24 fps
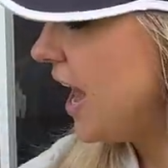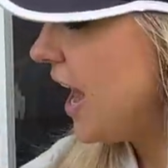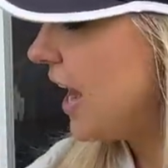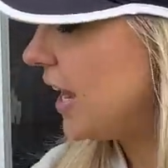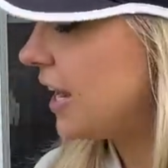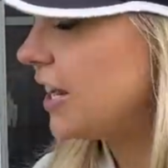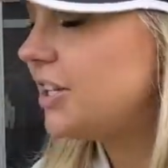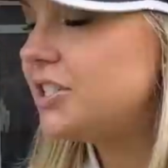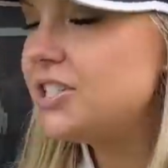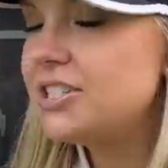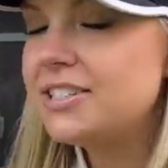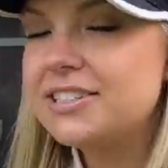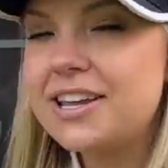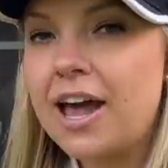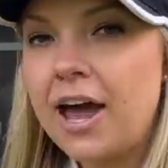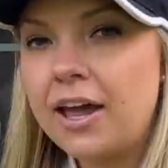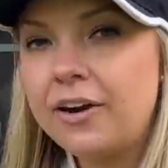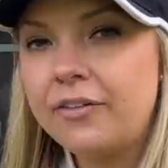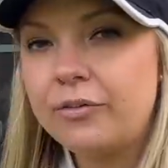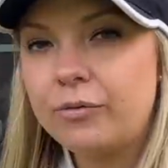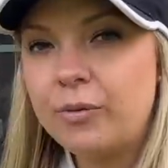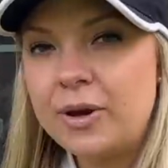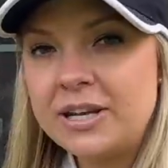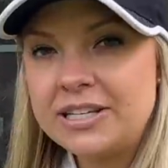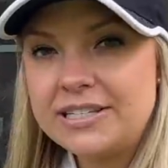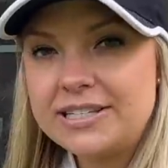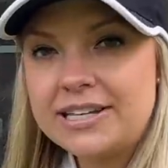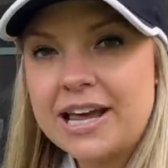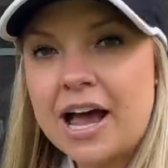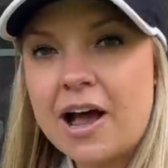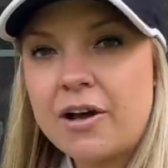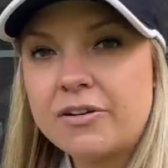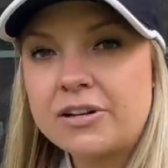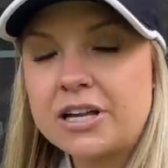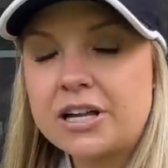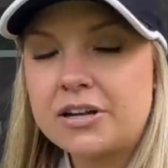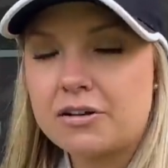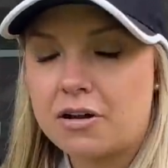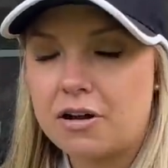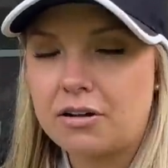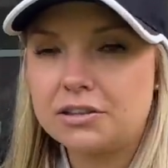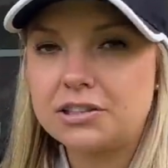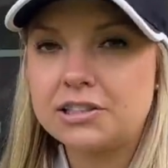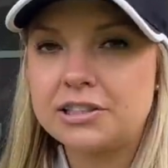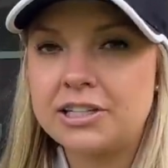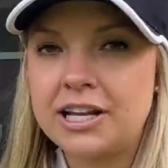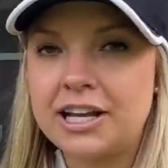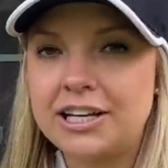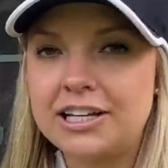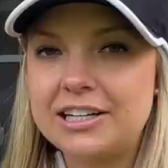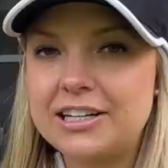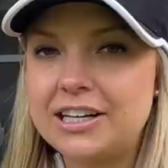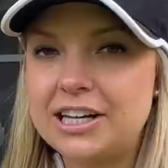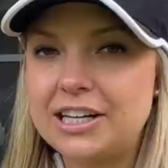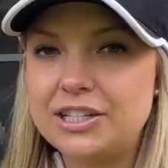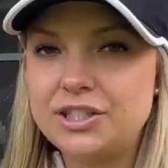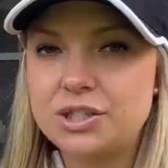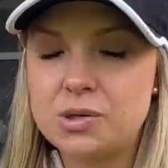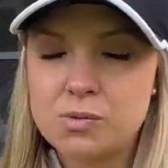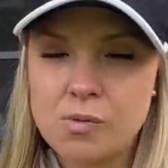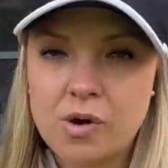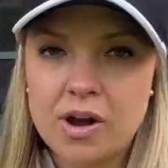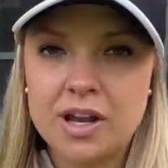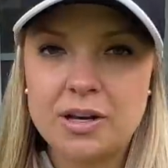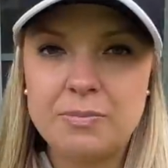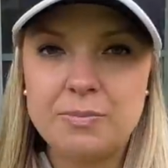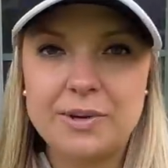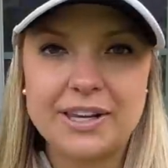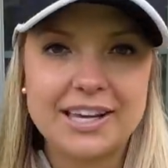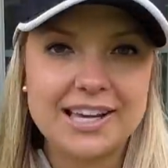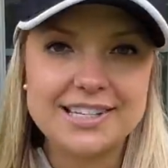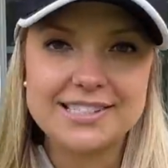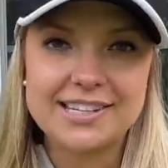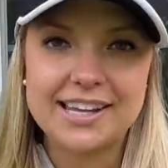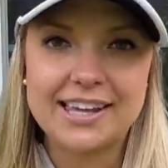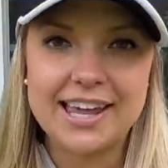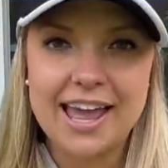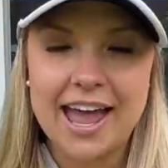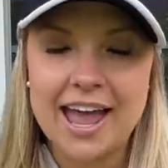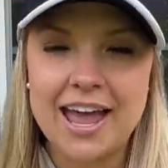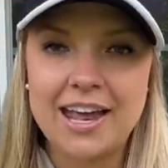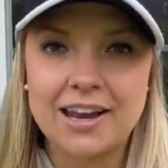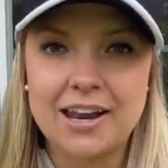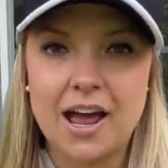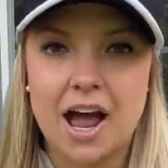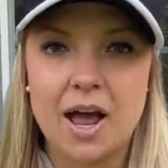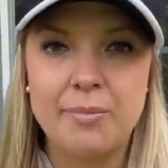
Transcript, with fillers: And I just kind of went down and alternated each one because, again,